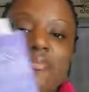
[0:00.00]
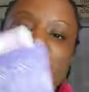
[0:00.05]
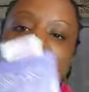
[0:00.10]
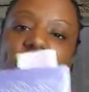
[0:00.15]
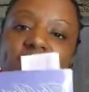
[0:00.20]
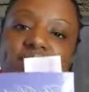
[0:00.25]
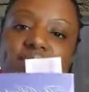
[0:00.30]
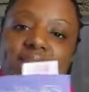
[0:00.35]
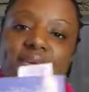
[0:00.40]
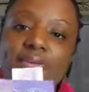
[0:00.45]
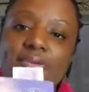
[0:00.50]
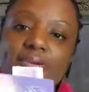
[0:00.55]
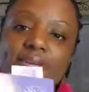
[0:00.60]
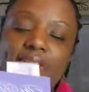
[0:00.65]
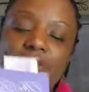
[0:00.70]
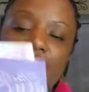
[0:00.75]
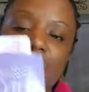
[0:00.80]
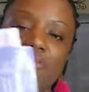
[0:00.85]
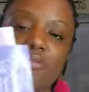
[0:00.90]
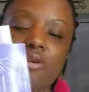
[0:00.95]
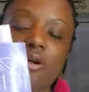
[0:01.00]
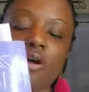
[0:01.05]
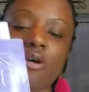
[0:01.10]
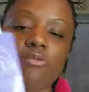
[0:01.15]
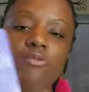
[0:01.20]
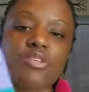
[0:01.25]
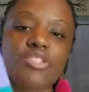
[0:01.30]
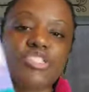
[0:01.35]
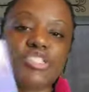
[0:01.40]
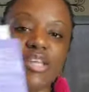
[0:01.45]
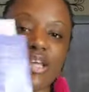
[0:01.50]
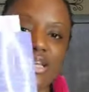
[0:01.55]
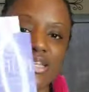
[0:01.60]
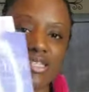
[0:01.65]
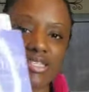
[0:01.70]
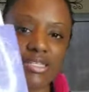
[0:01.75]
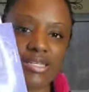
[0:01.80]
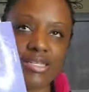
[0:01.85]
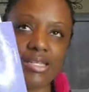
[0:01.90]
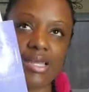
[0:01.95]
a minute since I read a book on
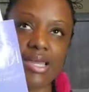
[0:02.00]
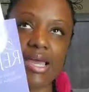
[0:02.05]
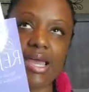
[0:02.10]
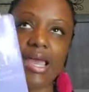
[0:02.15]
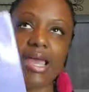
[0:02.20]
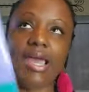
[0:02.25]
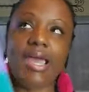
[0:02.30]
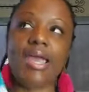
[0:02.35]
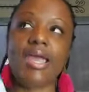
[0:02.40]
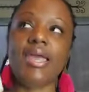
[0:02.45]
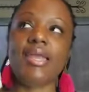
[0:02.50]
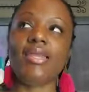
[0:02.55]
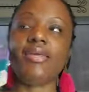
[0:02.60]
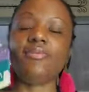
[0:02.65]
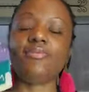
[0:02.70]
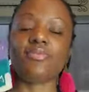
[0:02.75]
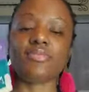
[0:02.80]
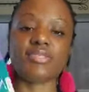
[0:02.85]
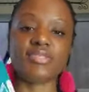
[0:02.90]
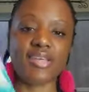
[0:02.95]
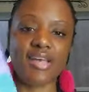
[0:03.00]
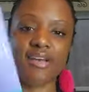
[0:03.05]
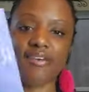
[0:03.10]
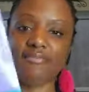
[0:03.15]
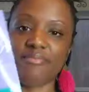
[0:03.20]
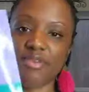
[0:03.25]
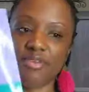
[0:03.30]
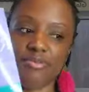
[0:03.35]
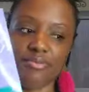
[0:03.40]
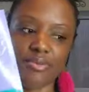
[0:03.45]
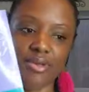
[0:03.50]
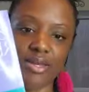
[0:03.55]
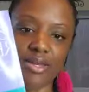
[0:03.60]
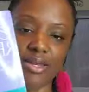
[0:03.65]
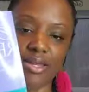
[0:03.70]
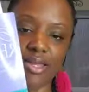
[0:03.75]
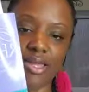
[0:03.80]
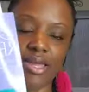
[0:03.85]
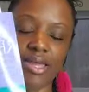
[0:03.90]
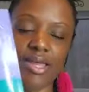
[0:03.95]
rejection, and it was time for me to
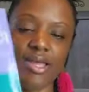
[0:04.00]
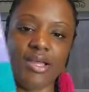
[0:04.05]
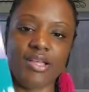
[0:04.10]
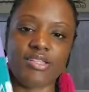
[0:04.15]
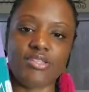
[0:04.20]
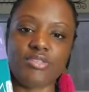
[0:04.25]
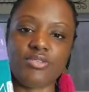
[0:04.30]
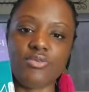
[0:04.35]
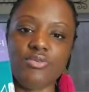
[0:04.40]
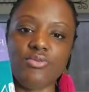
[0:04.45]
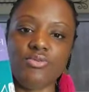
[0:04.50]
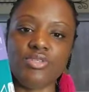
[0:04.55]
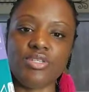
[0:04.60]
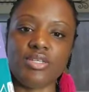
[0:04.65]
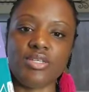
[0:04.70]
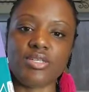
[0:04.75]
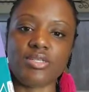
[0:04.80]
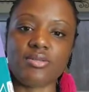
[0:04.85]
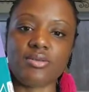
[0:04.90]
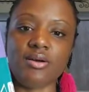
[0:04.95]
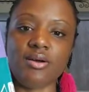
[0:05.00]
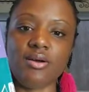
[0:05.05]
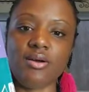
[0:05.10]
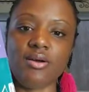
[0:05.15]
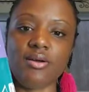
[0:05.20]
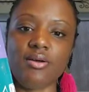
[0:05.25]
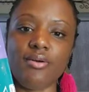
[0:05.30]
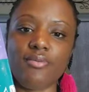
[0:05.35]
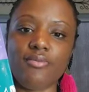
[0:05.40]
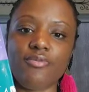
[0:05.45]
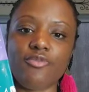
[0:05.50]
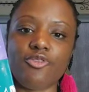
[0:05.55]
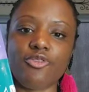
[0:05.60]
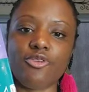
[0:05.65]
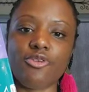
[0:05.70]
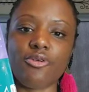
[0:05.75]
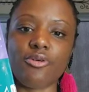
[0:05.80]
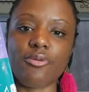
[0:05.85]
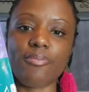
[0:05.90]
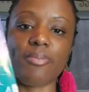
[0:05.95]
read it again to just uh
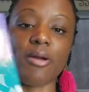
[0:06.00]
for